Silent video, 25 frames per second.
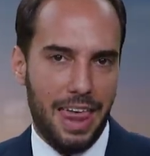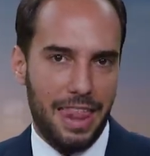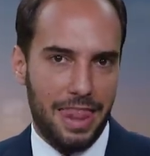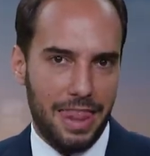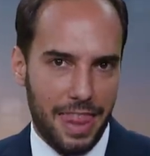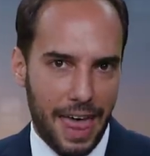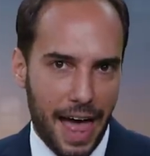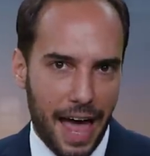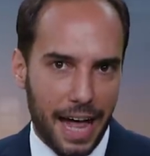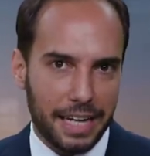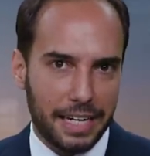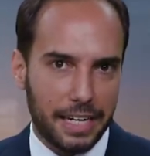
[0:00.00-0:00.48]

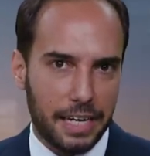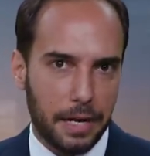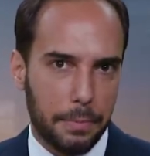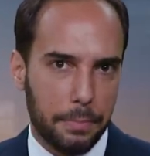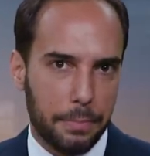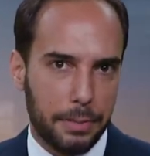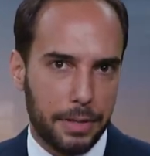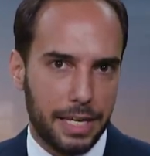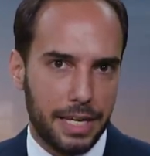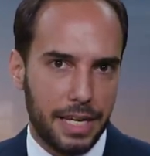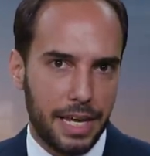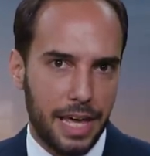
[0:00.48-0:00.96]
That
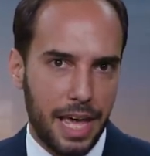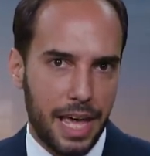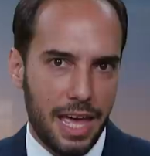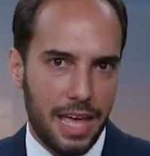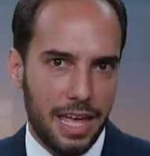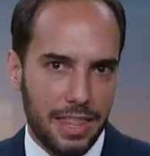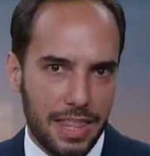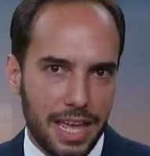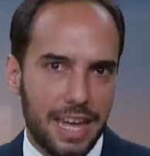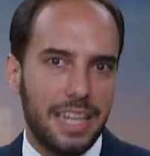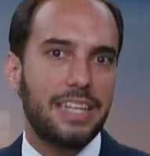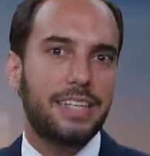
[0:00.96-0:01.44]
company
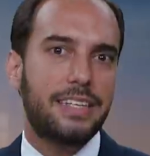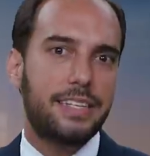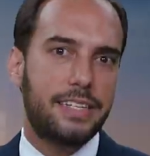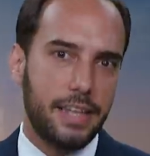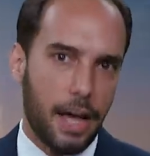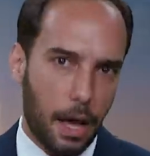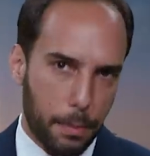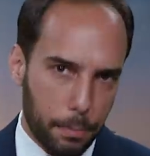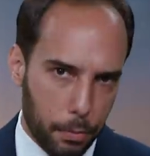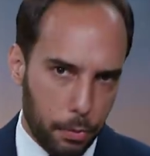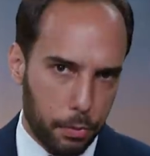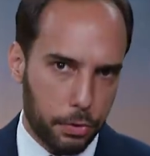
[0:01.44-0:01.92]
then
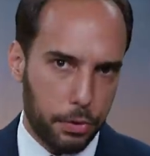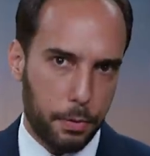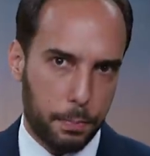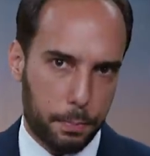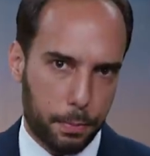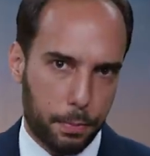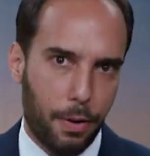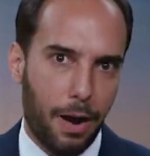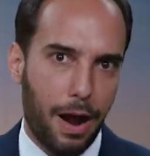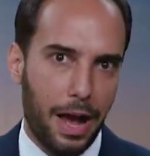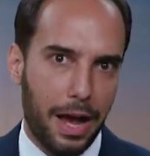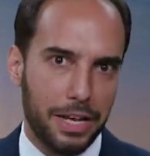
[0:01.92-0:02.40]
doubled the
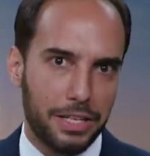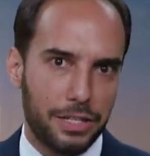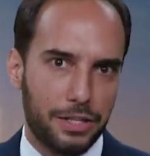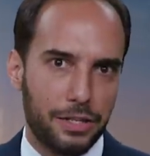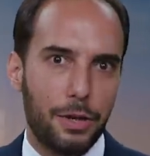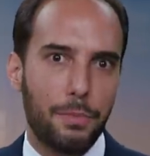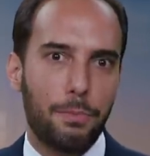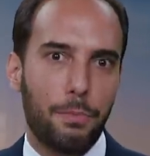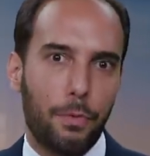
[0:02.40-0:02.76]
price